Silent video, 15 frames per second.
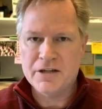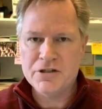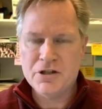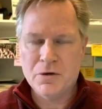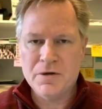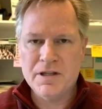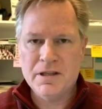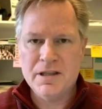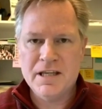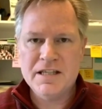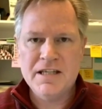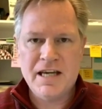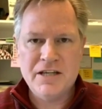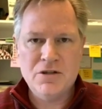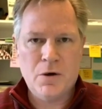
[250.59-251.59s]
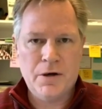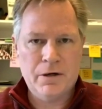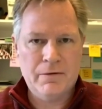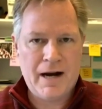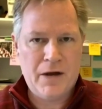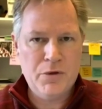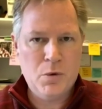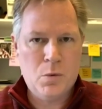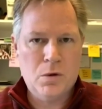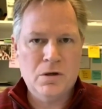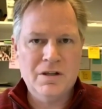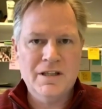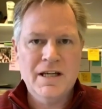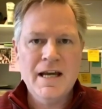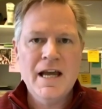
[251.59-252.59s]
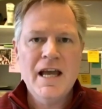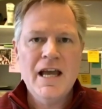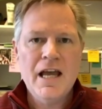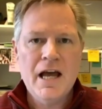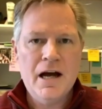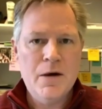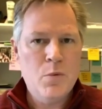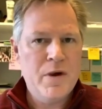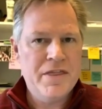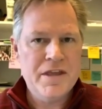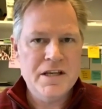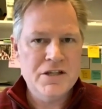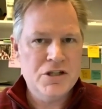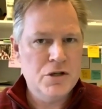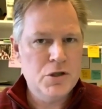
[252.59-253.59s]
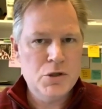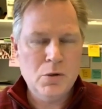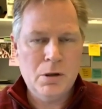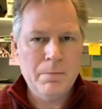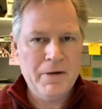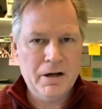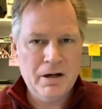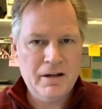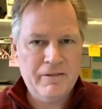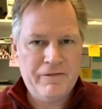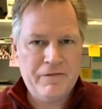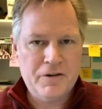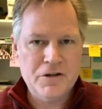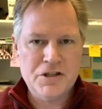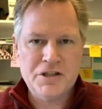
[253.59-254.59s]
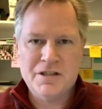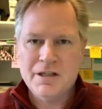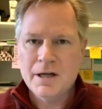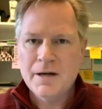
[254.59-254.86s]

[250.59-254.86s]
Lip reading: So he's going around the world with his usual American first